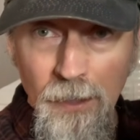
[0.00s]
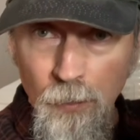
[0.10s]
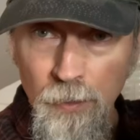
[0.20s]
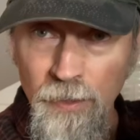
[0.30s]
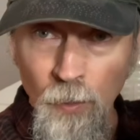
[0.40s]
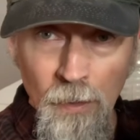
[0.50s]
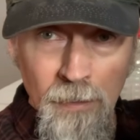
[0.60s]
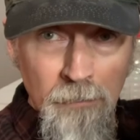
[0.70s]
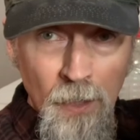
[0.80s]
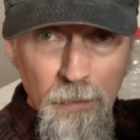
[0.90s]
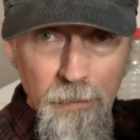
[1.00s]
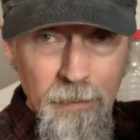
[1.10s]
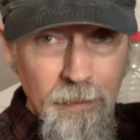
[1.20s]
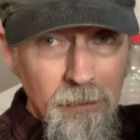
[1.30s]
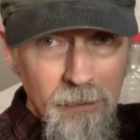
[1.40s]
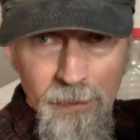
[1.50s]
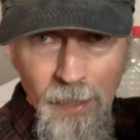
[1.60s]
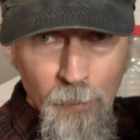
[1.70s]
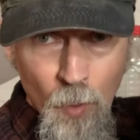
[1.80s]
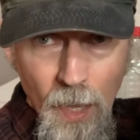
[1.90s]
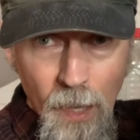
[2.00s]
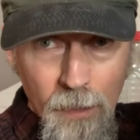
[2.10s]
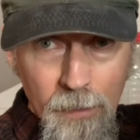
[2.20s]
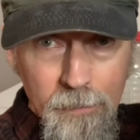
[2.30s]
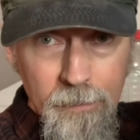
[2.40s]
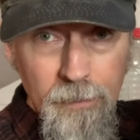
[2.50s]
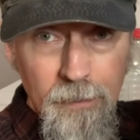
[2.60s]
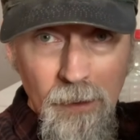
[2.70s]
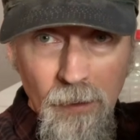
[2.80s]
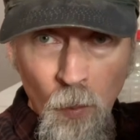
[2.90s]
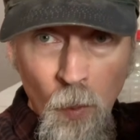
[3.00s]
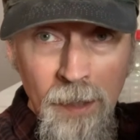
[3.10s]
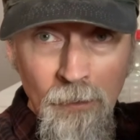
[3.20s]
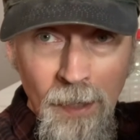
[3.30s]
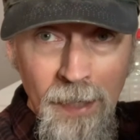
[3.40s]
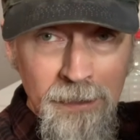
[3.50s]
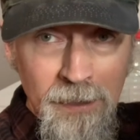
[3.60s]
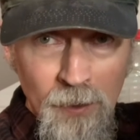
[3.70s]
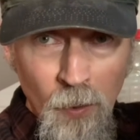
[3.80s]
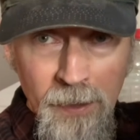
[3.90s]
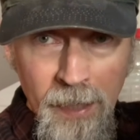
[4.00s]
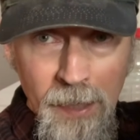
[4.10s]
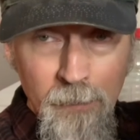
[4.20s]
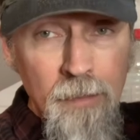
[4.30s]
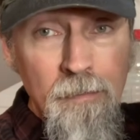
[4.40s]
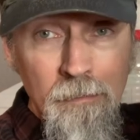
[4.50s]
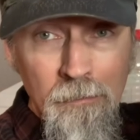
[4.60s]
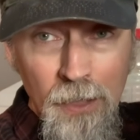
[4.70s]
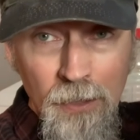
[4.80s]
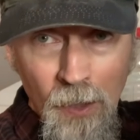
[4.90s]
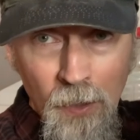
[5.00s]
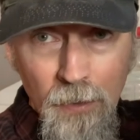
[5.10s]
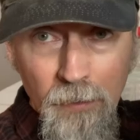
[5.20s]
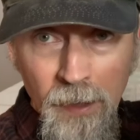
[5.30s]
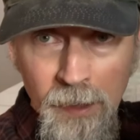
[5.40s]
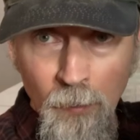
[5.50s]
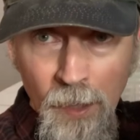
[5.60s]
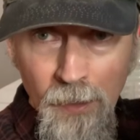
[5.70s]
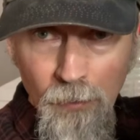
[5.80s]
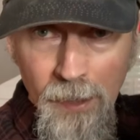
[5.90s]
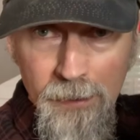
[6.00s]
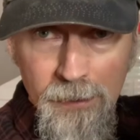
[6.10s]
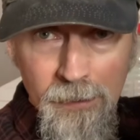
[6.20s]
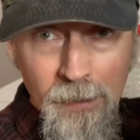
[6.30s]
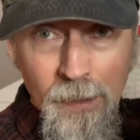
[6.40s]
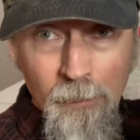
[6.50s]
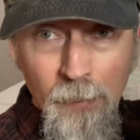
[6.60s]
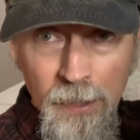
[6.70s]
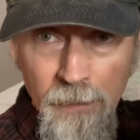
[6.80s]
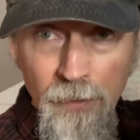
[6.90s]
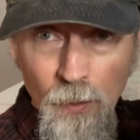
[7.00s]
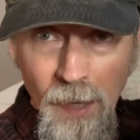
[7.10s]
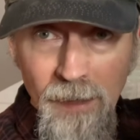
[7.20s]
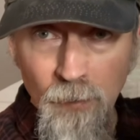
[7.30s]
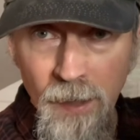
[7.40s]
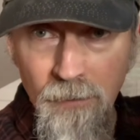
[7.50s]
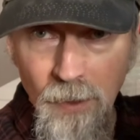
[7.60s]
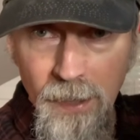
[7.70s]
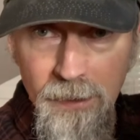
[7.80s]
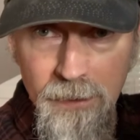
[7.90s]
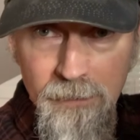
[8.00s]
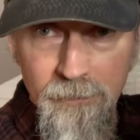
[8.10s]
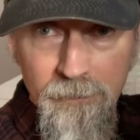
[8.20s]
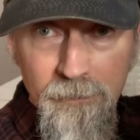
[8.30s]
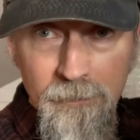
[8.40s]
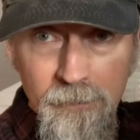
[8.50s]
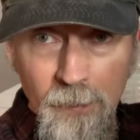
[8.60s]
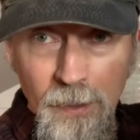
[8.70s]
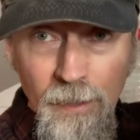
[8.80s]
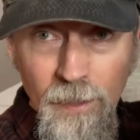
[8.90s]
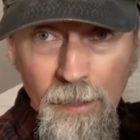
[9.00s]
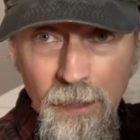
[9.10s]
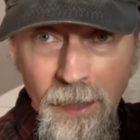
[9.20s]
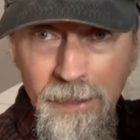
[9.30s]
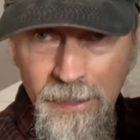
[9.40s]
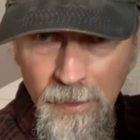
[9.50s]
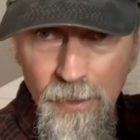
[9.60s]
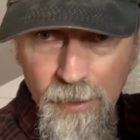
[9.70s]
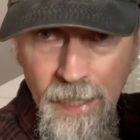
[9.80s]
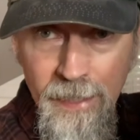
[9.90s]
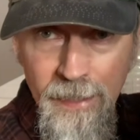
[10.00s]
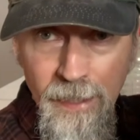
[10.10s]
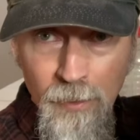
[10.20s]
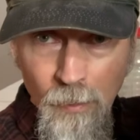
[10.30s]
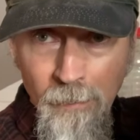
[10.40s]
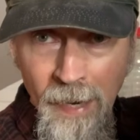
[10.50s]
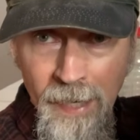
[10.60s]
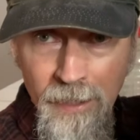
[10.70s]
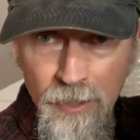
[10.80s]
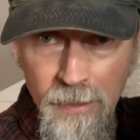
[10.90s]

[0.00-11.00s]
You would store them both the same way. The white rice is going to keep much longer than the brown rice. But if you have brown rice, it's still a good idea to repackage